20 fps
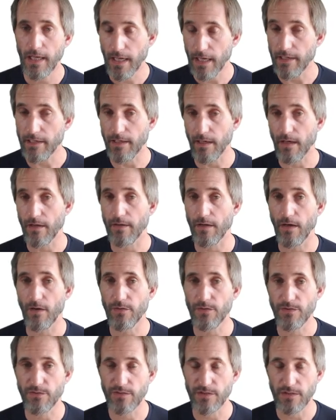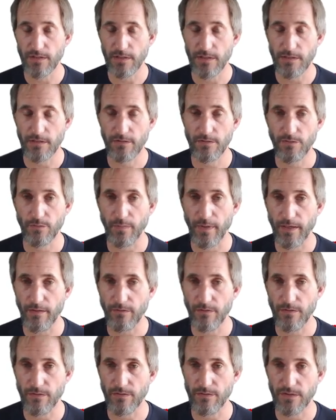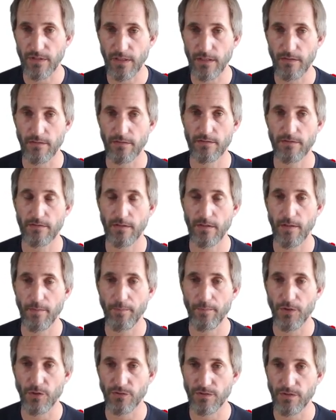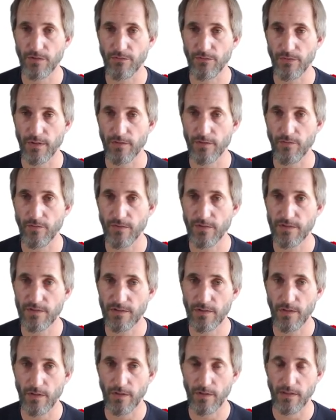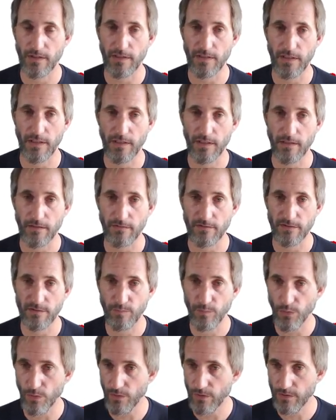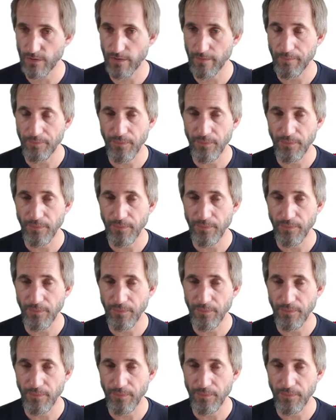and they are now using it to migrate containers um, using CRIU. So, and then there's Borg.